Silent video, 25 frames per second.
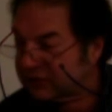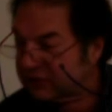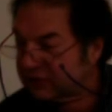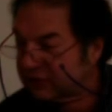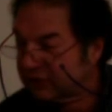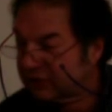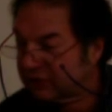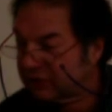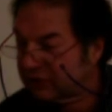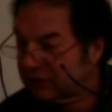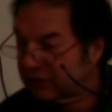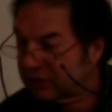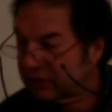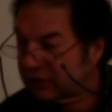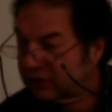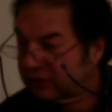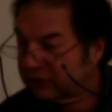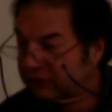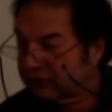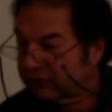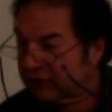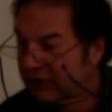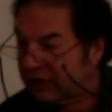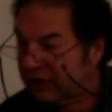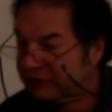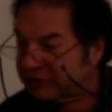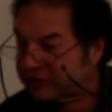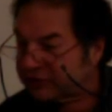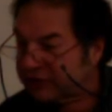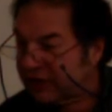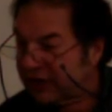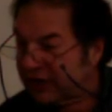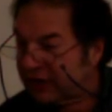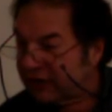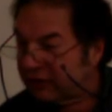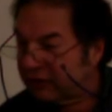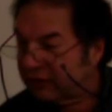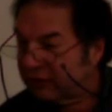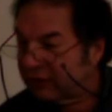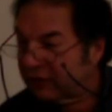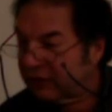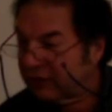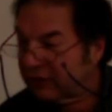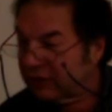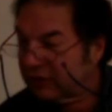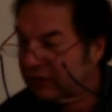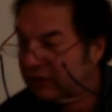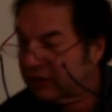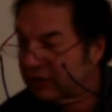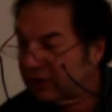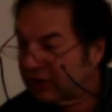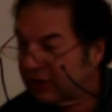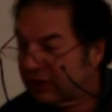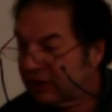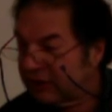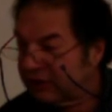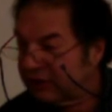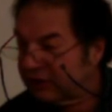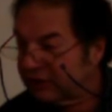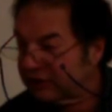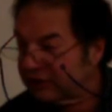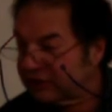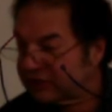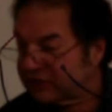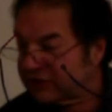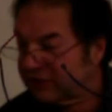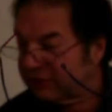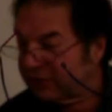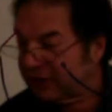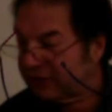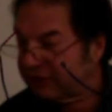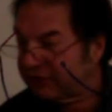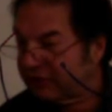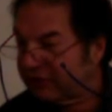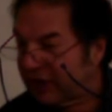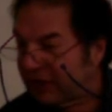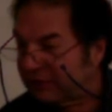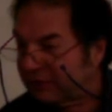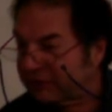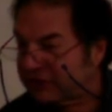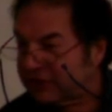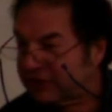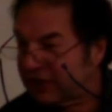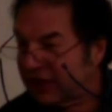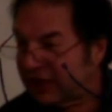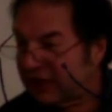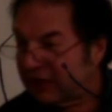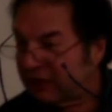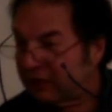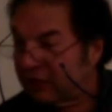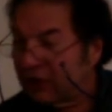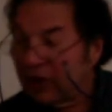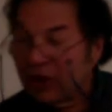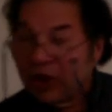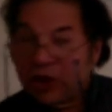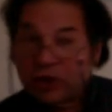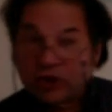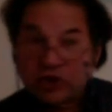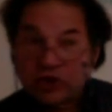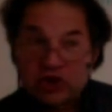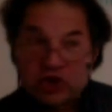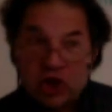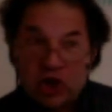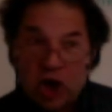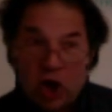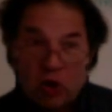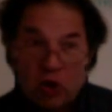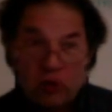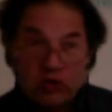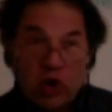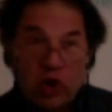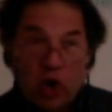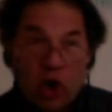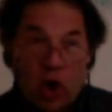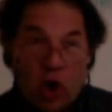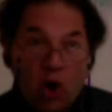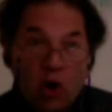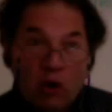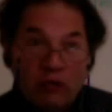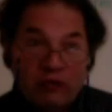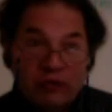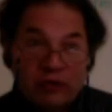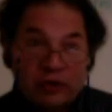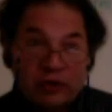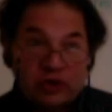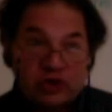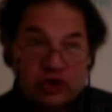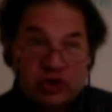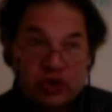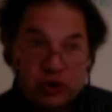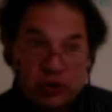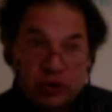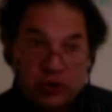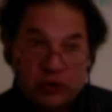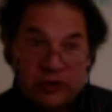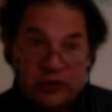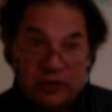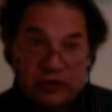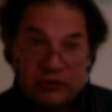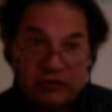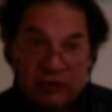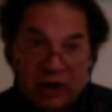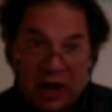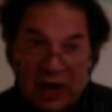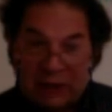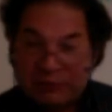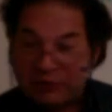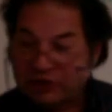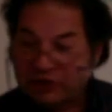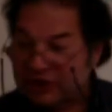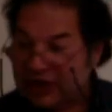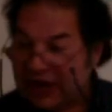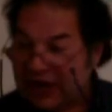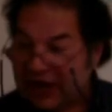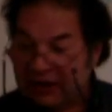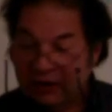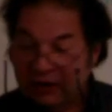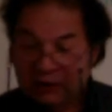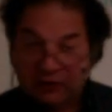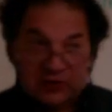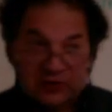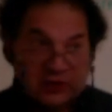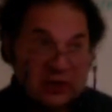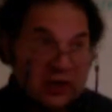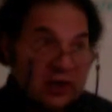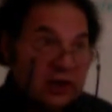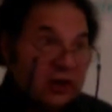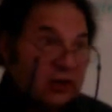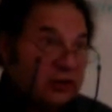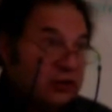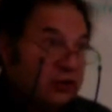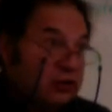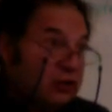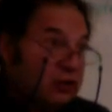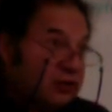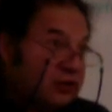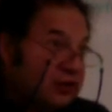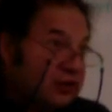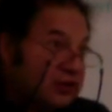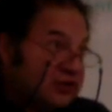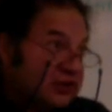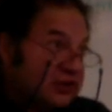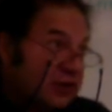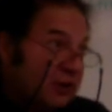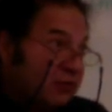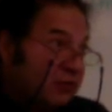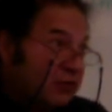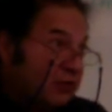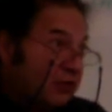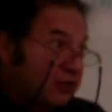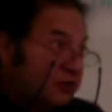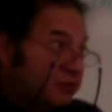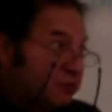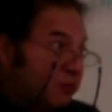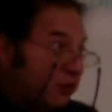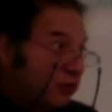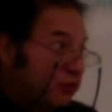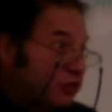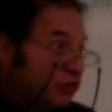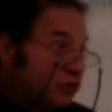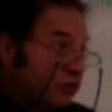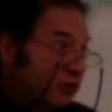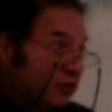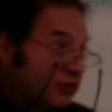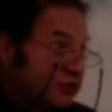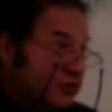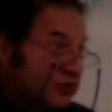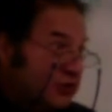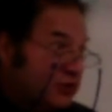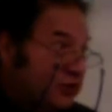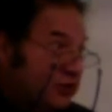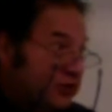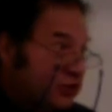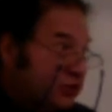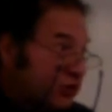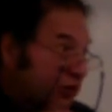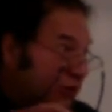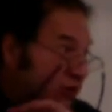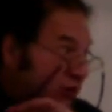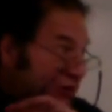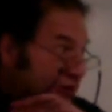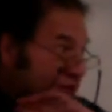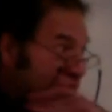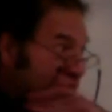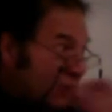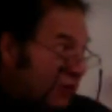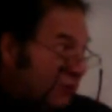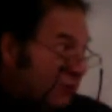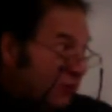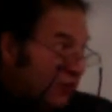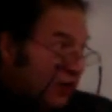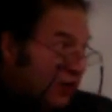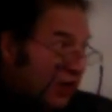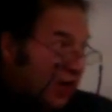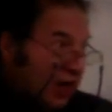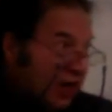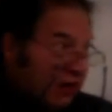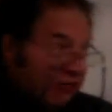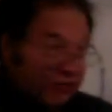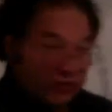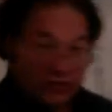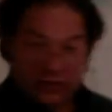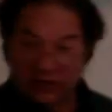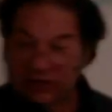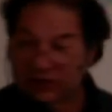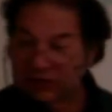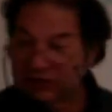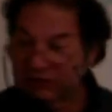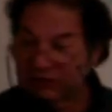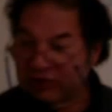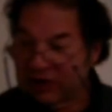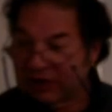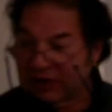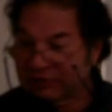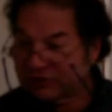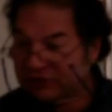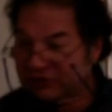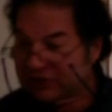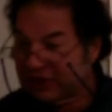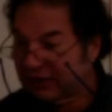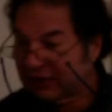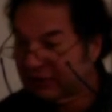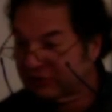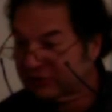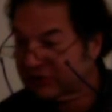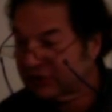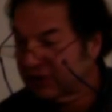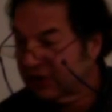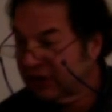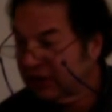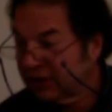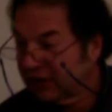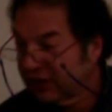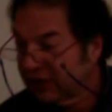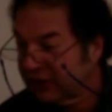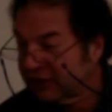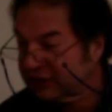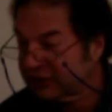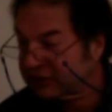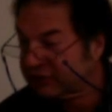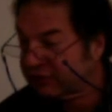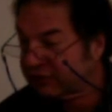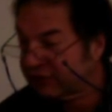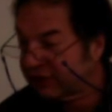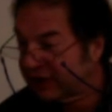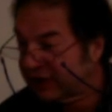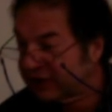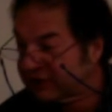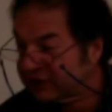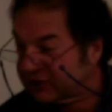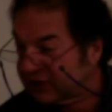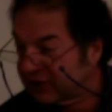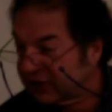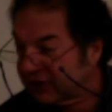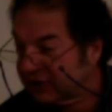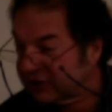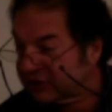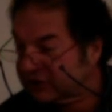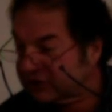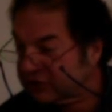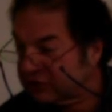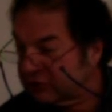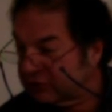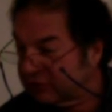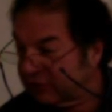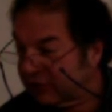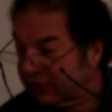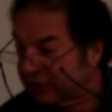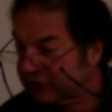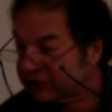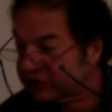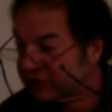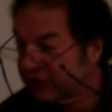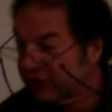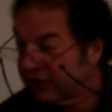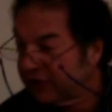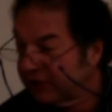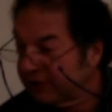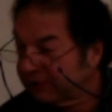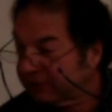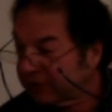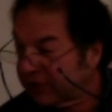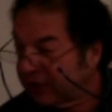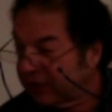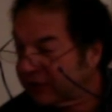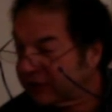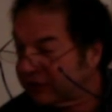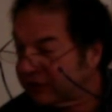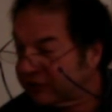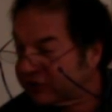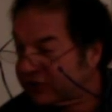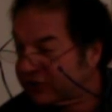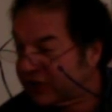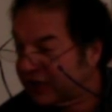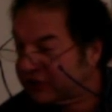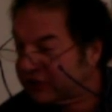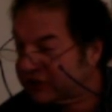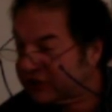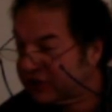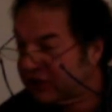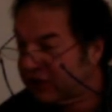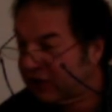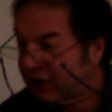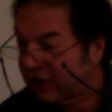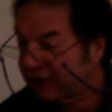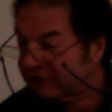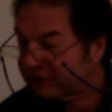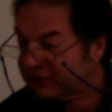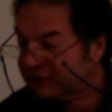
drop shadow, and you can see my drop shadow. Don't overdo the drop shadows. You looked at some of those brochures and you saw they put everything in drop shadows. It's crazy. It's too much. You can change the offset,